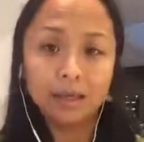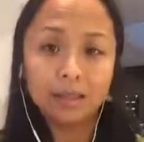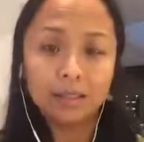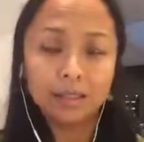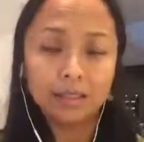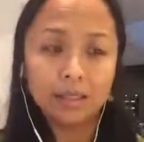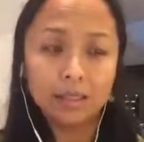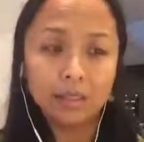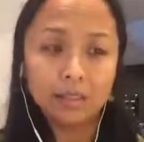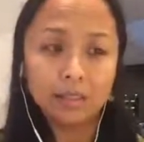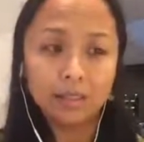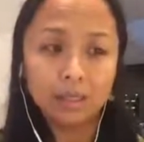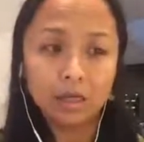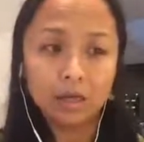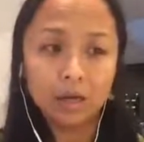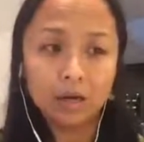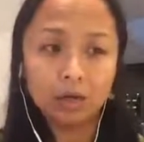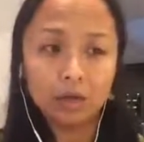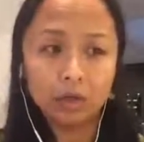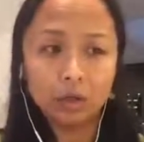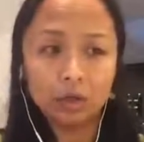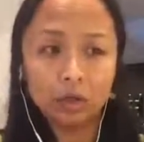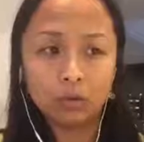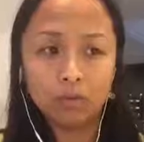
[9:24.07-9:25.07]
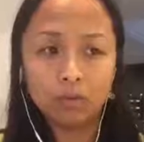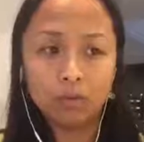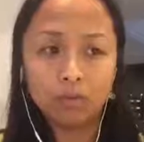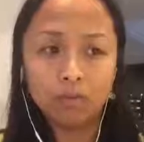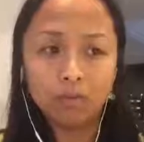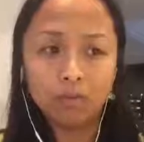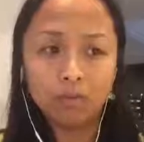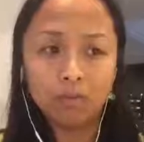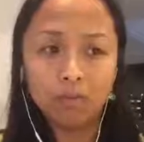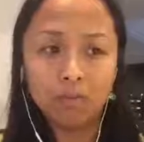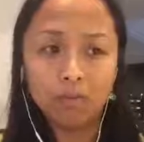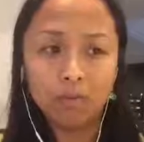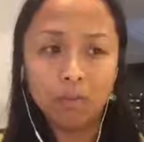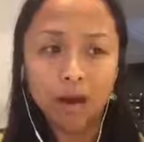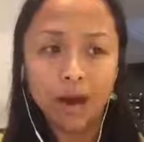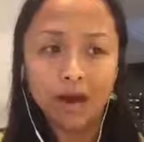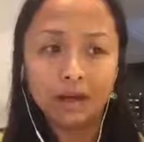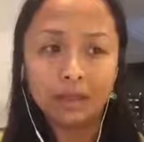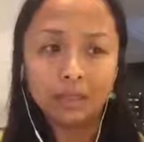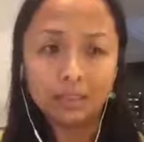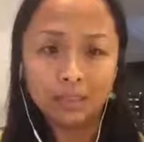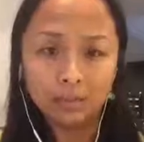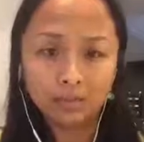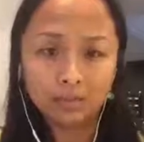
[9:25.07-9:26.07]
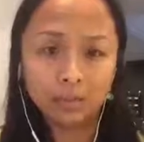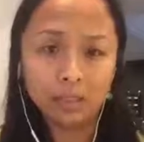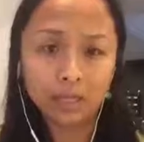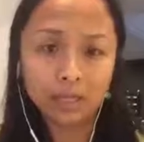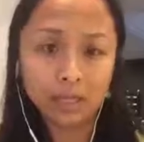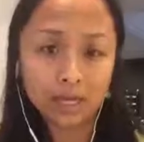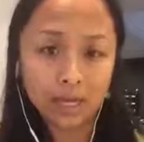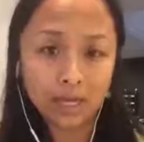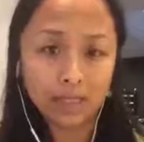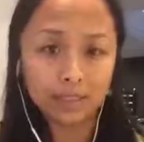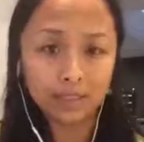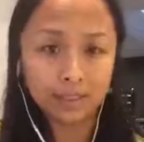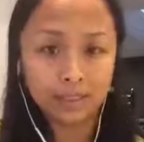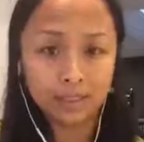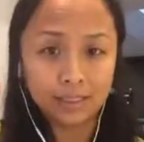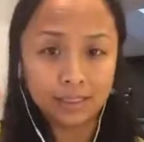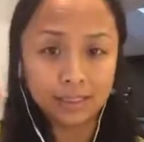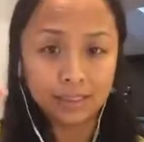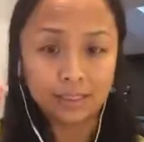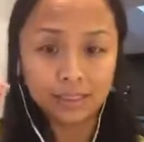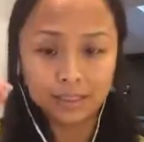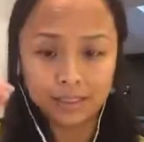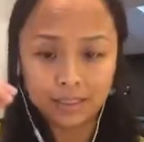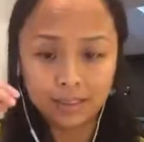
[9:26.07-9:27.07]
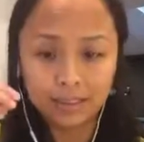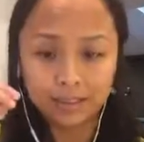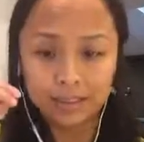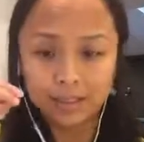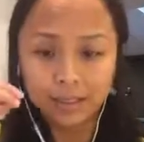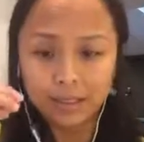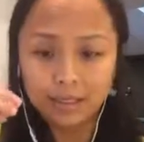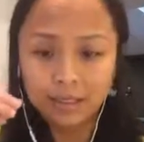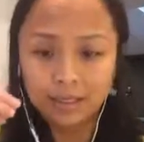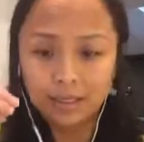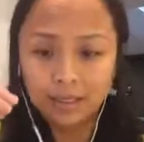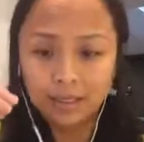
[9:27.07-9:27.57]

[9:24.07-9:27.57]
since our human body is really consistent,